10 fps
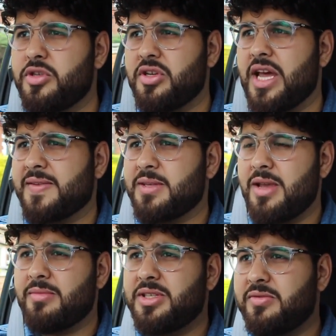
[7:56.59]
should have
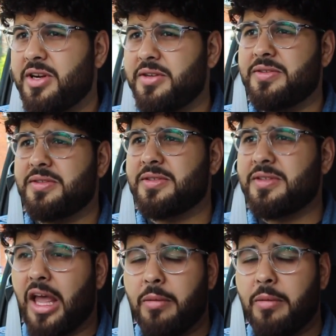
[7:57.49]
some empty roads.